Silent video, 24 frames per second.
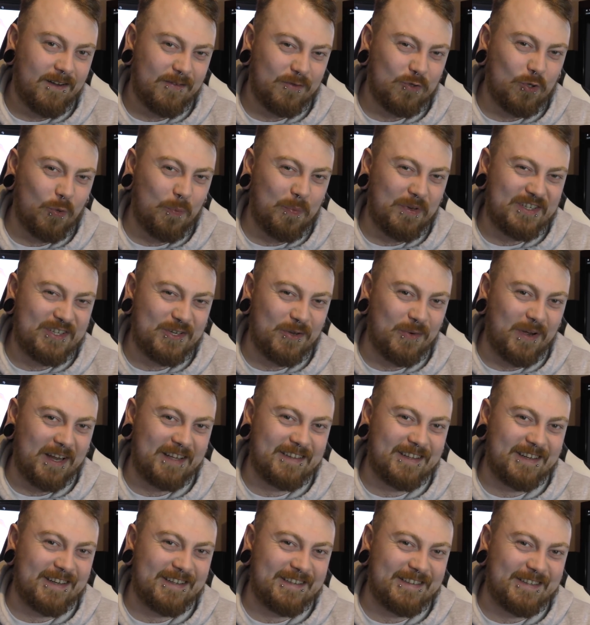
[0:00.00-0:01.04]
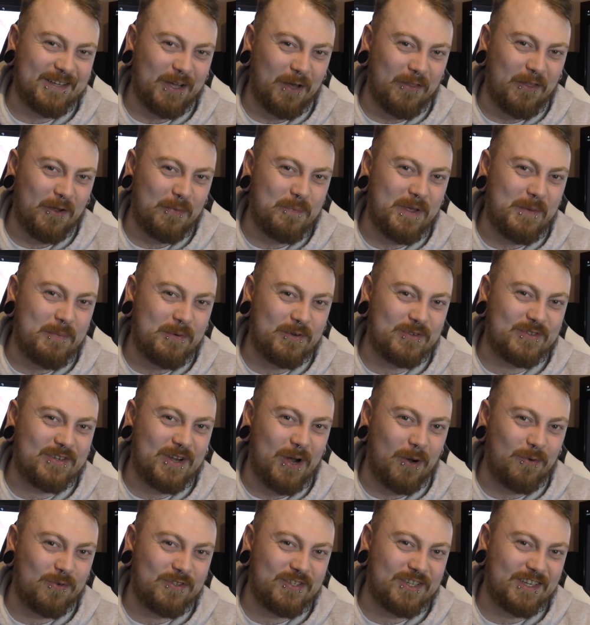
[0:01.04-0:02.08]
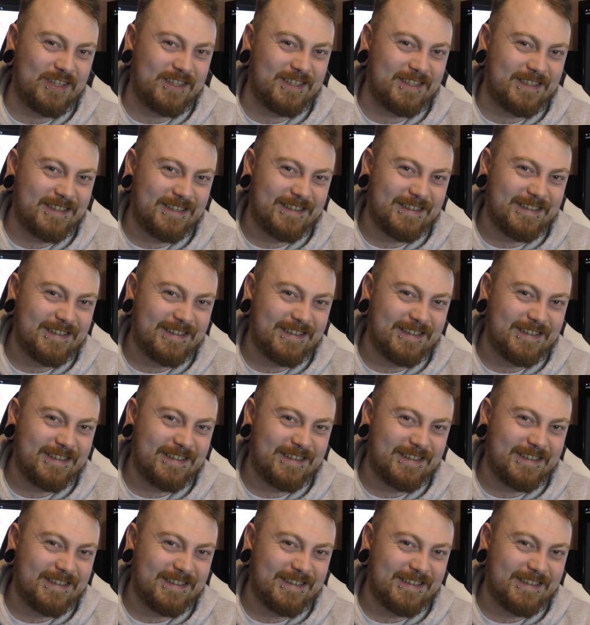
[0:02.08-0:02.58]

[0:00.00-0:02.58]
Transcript: Don't be so ignorant to other people's cultures.